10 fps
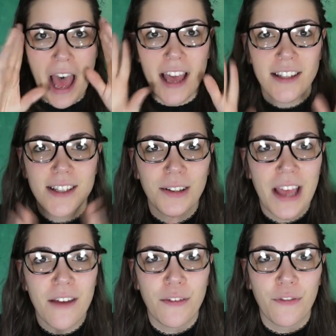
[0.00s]
I still
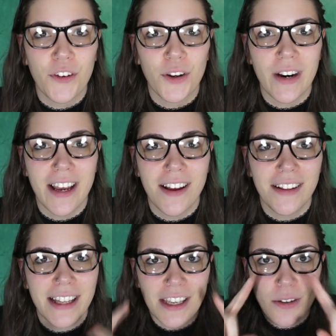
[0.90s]
haven't figured
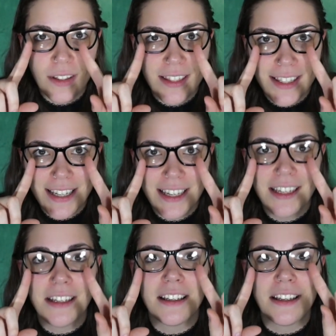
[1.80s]
out, like, you can
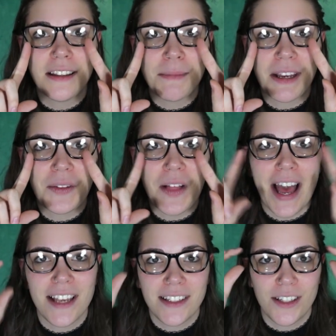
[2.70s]
see in my
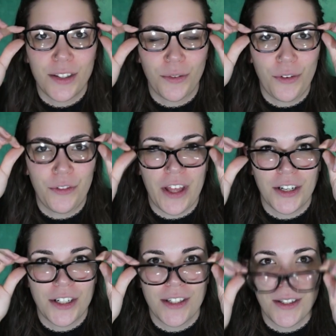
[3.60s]
glasses the
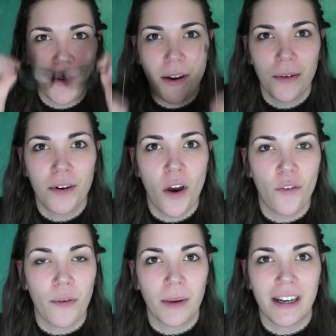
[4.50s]
reflection, so I don't know
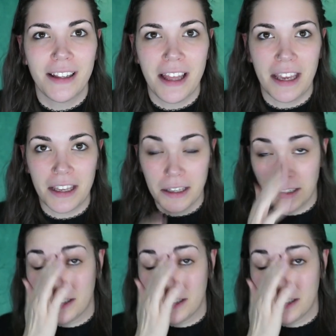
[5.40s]
if I'm gonna like